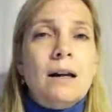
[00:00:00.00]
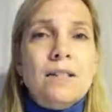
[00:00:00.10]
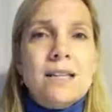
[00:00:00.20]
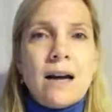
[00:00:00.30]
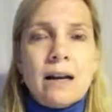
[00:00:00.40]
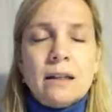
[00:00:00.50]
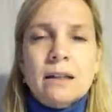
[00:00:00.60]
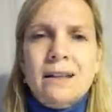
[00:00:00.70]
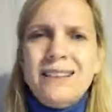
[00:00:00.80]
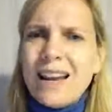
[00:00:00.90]
Denial.
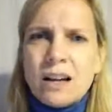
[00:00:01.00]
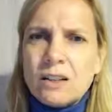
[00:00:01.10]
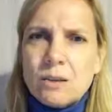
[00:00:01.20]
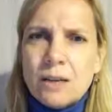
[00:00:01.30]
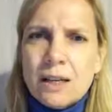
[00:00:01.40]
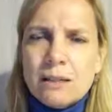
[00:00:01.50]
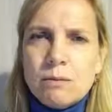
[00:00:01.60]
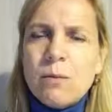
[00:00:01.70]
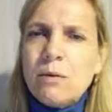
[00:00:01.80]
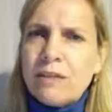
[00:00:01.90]
They can't do this.
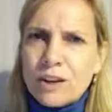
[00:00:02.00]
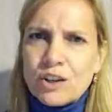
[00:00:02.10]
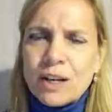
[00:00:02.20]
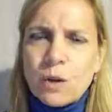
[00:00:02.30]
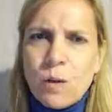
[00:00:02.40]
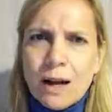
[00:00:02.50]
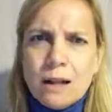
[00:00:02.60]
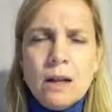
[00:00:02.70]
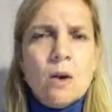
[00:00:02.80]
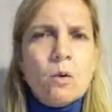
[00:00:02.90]
We were functioning
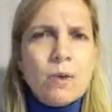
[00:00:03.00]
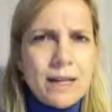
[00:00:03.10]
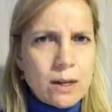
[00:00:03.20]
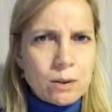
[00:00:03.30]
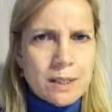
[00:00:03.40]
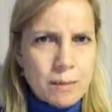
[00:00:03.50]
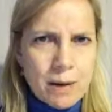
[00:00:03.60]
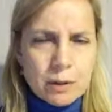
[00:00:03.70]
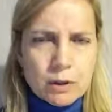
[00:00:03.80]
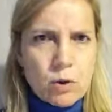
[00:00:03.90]
well. We need all these
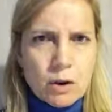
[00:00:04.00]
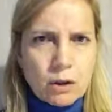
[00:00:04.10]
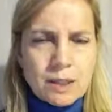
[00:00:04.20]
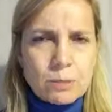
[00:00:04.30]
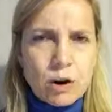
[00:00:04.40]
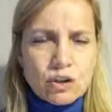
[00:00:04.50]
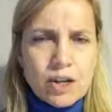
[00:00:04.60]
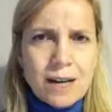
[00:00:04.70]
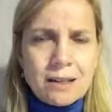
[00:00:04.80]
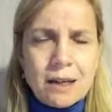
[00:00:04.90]
people to work on this
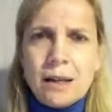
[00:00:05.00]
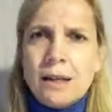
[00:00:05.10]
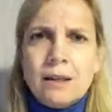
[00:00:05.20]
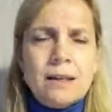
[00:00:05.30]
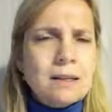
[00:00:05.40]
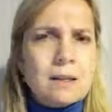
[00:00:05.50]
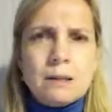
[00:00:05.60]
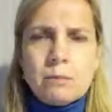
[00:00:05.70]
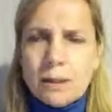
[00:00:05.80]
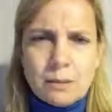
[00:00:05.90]
project.
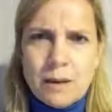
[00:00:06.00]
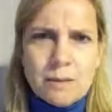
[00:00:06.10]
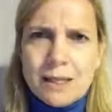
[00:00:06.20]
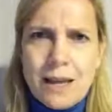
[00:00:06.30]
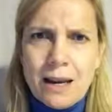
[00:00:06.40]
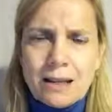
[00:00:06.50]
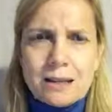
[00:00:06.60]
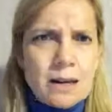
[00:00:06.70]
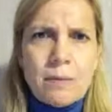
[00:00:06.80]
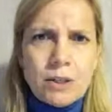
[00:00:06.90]
This must be a mistake.
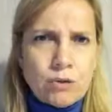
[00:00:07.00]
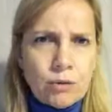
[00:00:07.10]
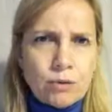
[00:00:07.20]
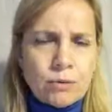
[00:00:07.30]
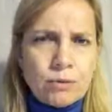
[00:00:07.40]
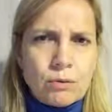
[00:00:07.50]
This can't be true.